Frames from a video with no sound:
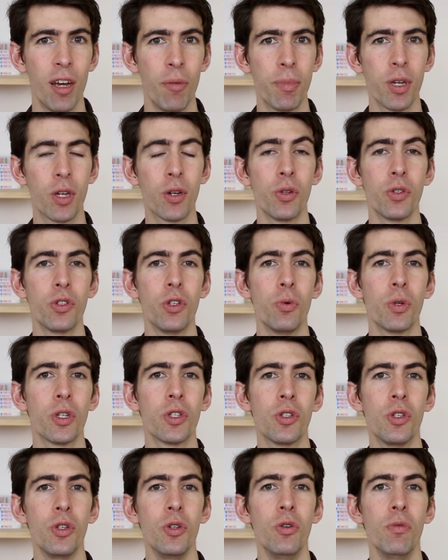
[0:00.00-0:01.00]
because you
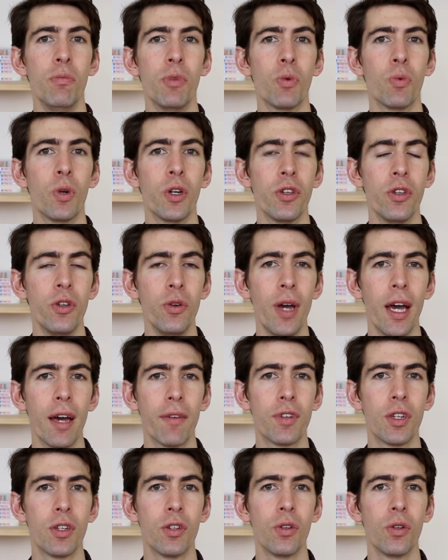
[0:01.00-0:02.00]
assume that what you
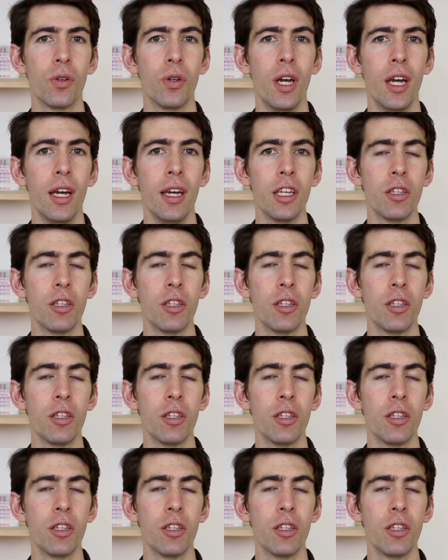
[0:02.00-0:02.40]
have to do